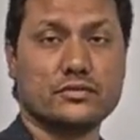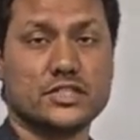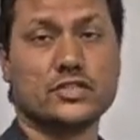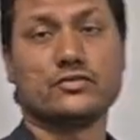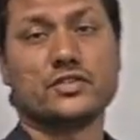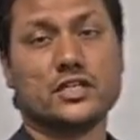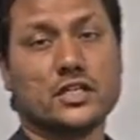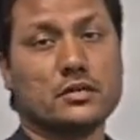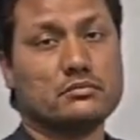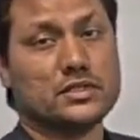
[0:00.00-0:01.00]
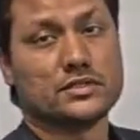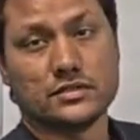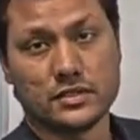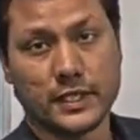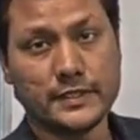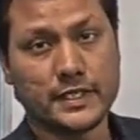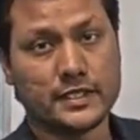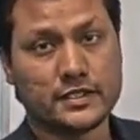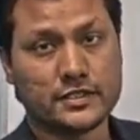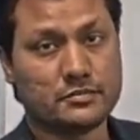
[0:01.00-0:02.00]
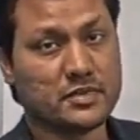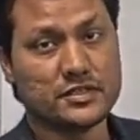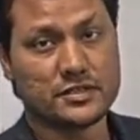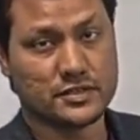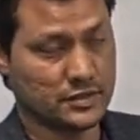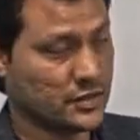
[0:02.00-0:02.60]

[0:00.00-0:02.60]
a set of real numbers, right, and it is the biggest